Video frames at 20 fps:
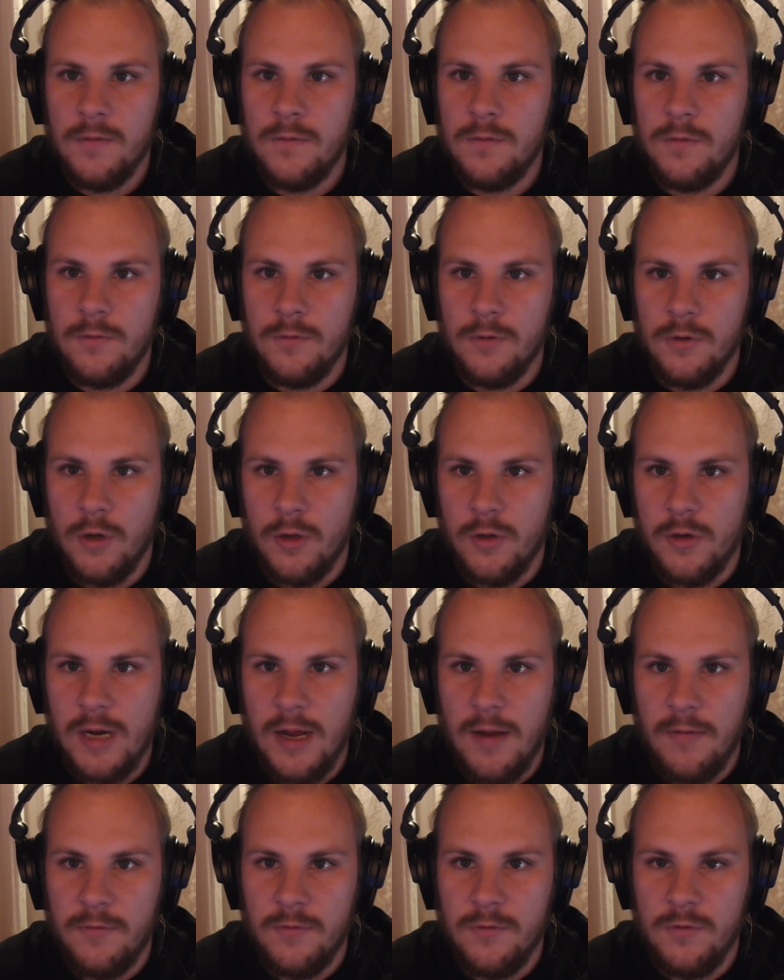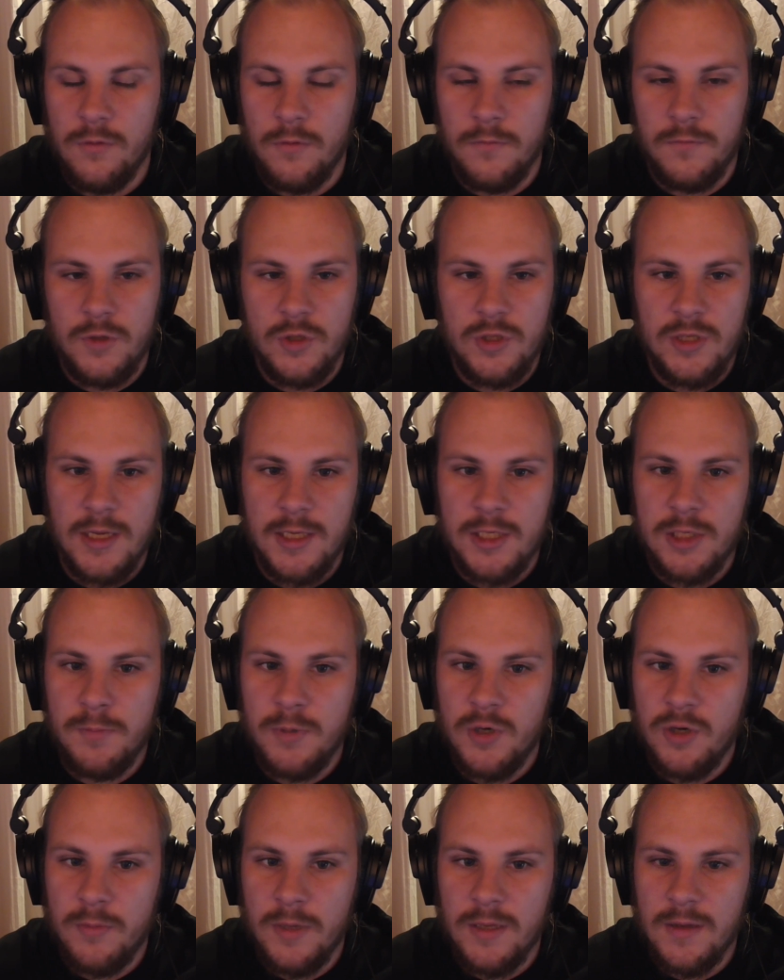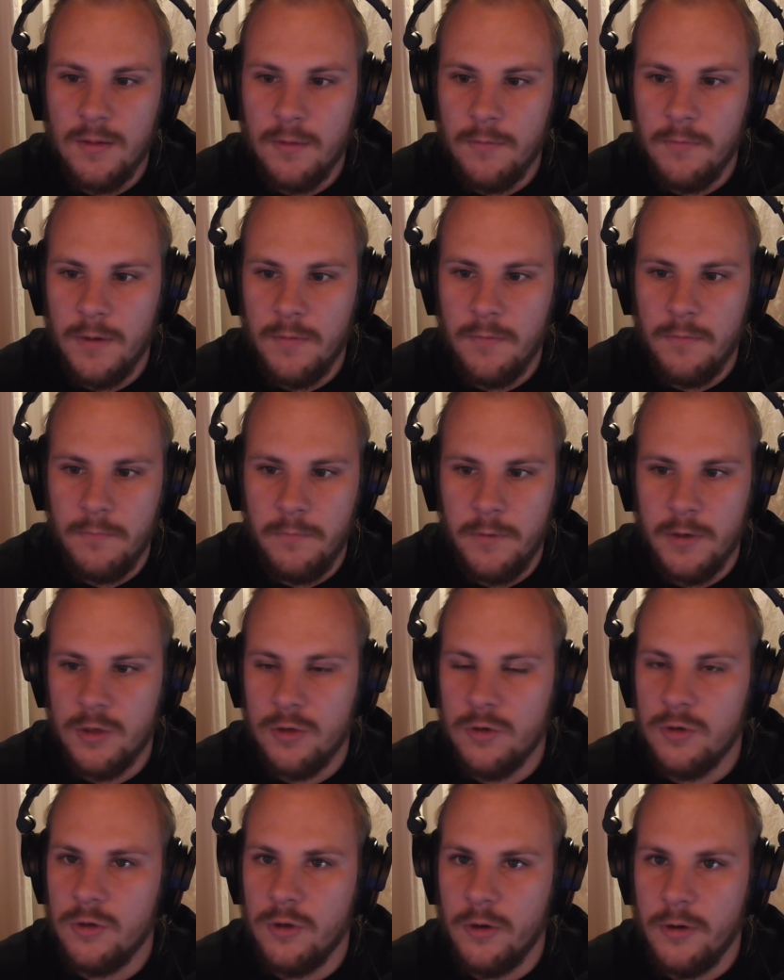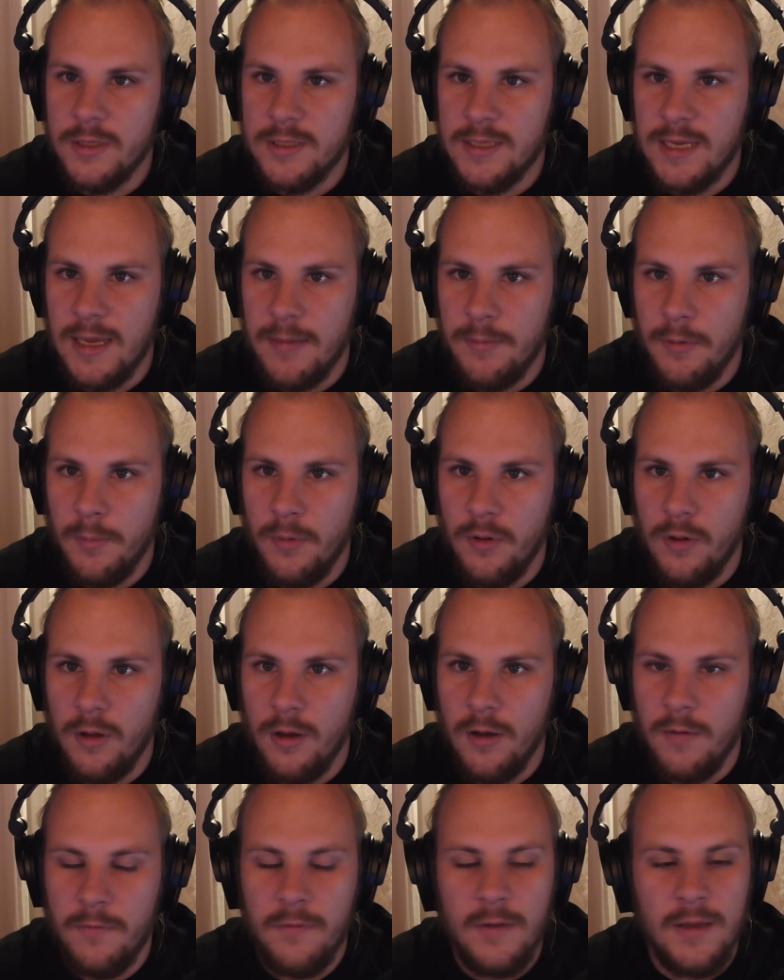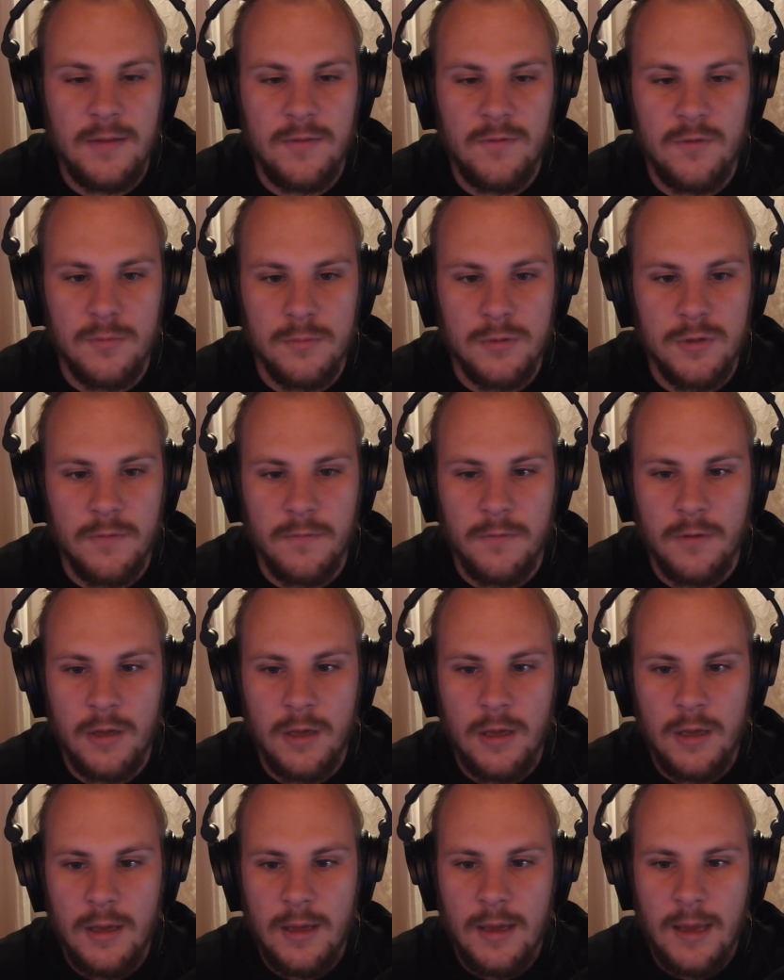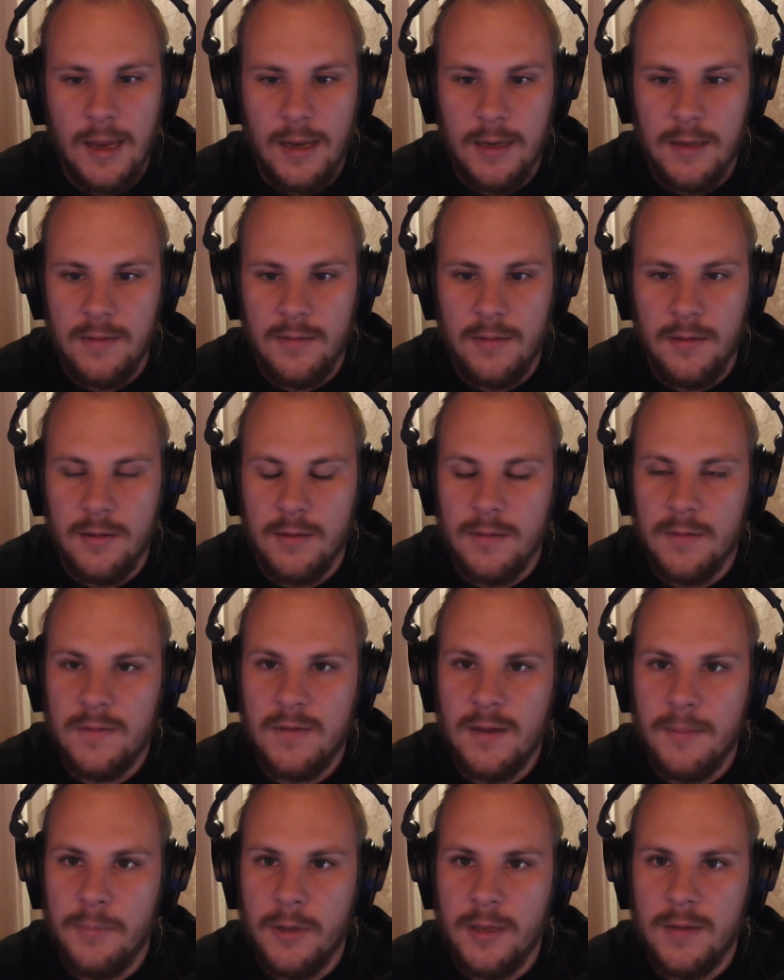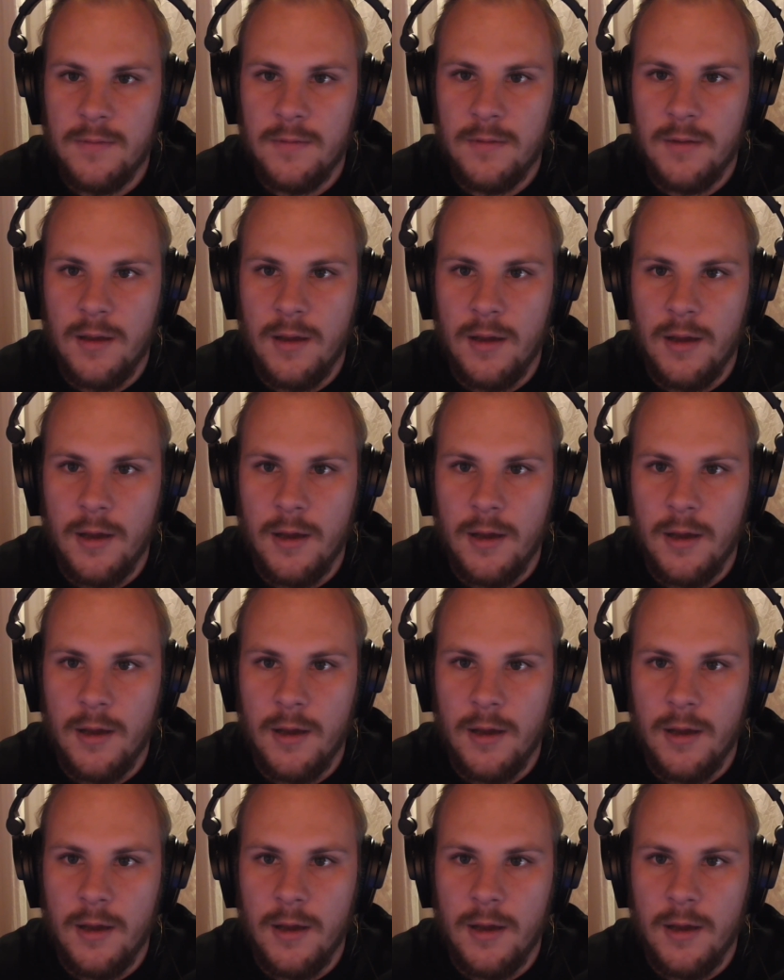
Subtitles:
do another afternoon of just experimenting with what your DAW is capable of in terms of any template